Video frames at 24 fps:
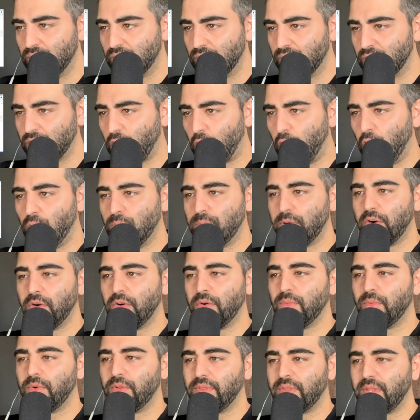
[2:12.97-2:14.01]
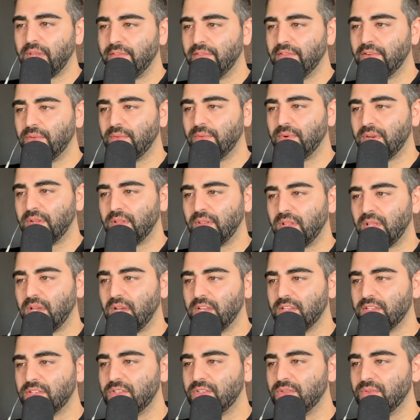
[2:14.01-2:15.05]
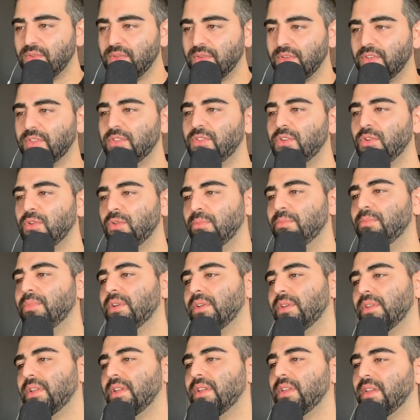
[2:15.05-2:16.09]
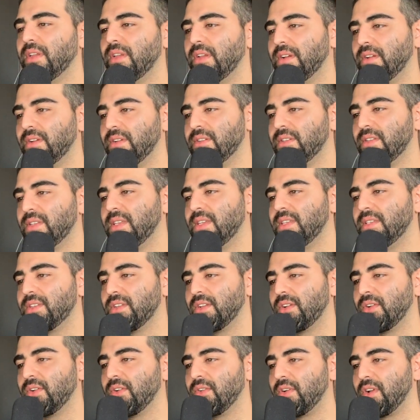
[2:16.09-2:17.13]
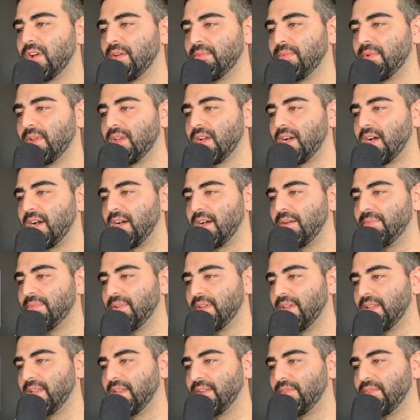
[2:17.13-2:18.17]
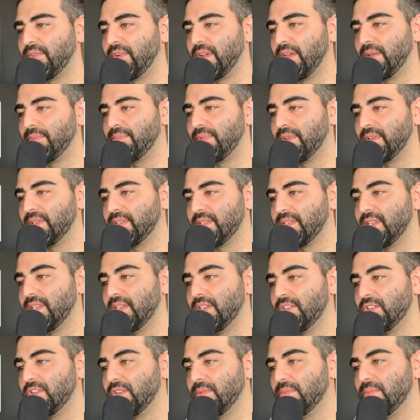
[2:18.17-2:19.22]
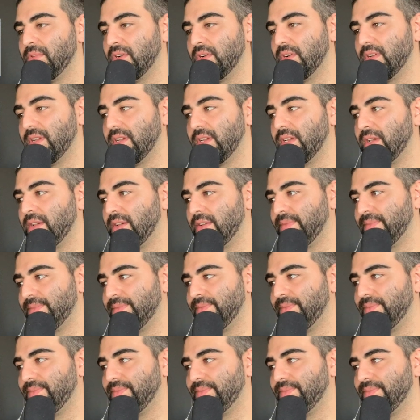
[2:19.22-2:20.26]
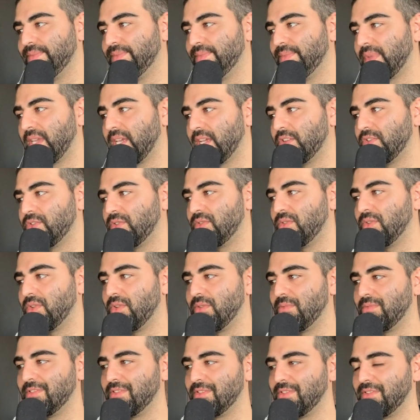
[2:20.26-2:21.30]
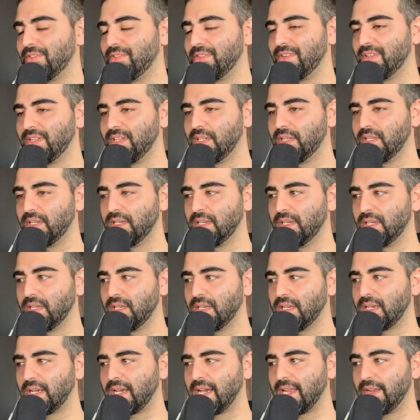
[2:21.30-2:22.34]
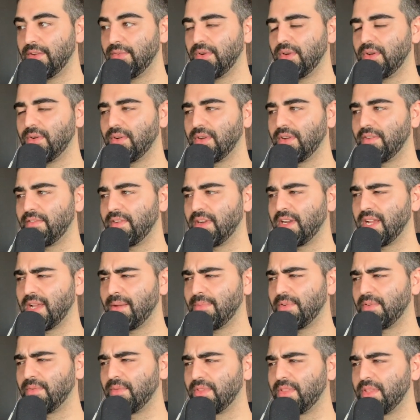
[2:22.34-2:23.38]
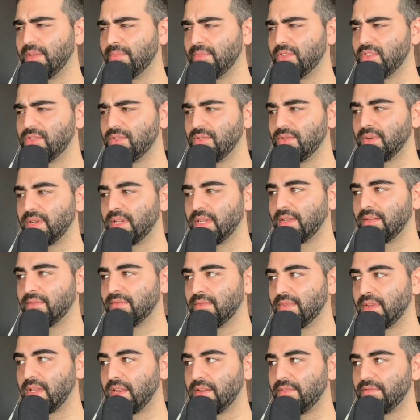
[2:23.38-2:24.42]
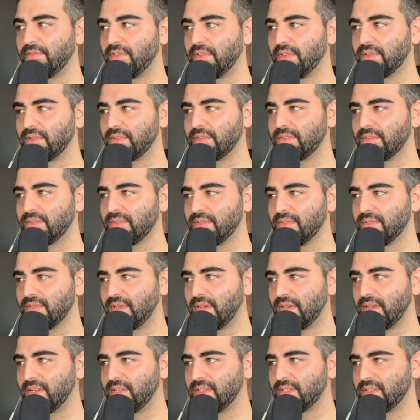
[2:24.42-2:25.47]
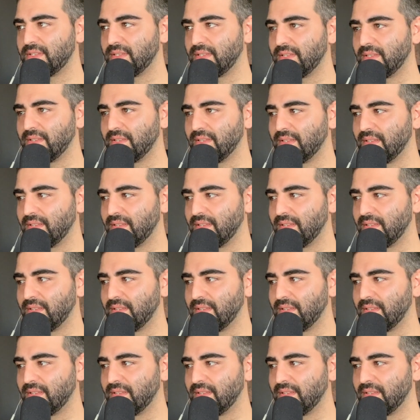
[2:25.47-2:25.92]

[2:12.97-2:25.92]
Colburn will never win a lawsuit in 2 billion years. He's a corrupt cop and rapist. He should burn in hell. Andrew Colburn. I don't know whatever happened with him suing Netflix, honestly.